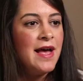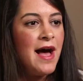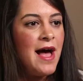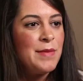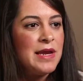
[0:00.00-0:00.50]

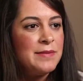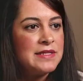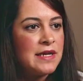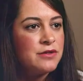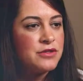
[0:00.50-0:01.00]
Hi, my name is
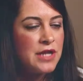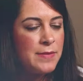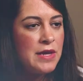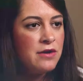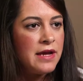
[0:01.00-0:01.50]
Dr.
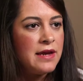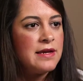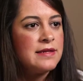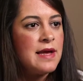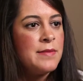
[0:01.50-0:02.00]
Jamie
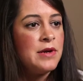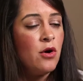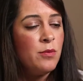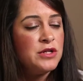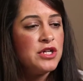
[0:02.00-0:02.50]
Hernandez. I'm an
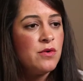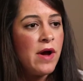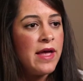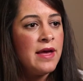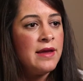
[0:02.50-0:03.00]

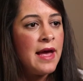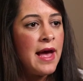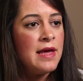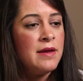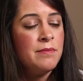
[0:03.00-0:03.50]
OBGYN
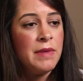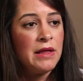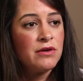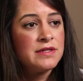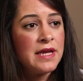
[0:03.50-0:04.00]
at
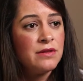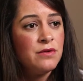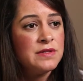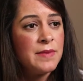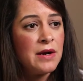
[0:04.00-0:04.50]
Baylor St.
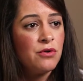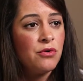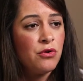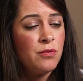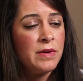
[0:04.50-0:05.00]
Luke's Medical
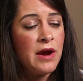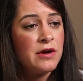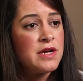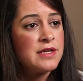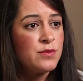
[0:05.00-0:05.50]
Group
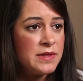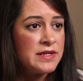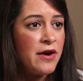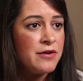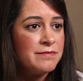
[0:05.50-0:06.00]
Caritas Women's
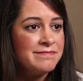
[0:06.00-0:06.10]
Care.